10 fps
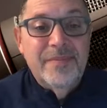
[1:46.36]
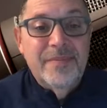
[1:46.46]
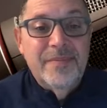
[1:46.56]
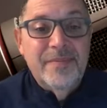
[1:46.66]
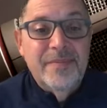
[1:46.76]

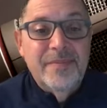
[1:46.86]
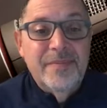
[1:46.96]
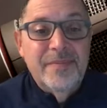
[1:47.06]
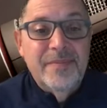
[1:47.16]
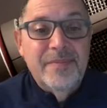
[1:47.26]

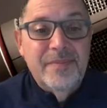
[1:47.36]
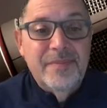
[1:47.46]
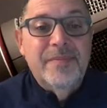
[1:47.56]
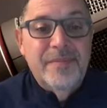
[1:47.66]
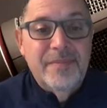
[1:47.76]

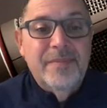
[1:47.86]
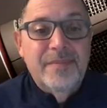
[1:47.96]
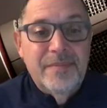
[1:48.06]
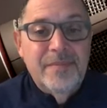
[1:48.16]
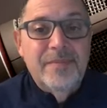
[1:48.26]

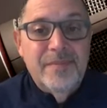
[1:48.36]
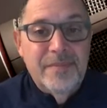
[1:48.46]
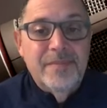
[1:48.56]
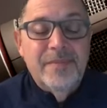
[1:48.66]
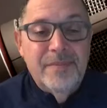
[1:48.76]

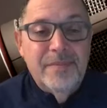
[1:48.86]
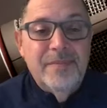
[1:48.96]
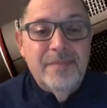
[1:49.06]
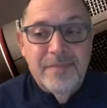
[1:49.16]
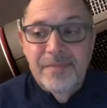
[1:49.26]

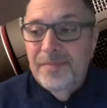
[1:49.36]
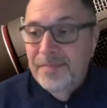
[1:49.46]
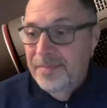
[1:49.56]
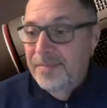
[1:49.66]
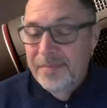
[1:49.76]

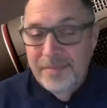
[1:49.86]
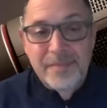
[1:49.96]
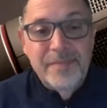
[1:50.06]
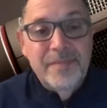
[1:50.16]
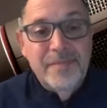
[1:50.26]

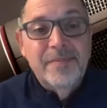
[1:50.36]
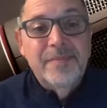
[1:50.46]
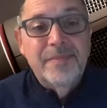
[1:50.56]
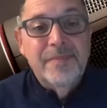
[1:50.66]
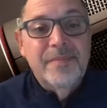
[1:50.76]

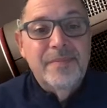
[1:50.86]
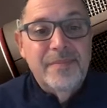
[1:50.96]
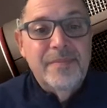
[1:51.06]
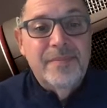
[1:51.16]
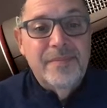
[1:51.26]

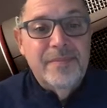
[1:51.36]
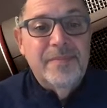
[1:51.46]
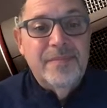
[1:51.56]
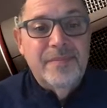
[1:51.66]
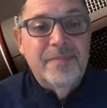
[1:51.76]

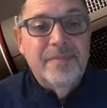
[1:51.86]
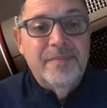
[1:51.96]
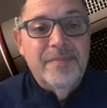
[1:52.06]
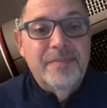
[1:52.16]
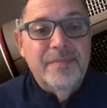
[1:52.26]

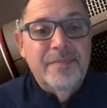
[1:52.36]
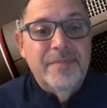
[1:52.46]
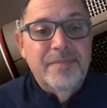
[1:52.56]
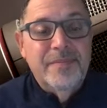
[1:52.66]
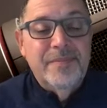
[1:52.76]

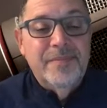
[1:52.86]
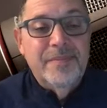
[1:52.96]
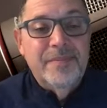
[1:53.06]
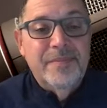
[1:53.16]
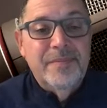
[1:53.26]

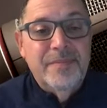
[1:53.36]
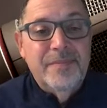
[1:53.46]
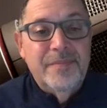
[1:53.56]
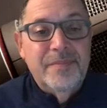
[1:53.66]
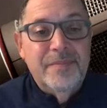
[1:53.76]
(silent)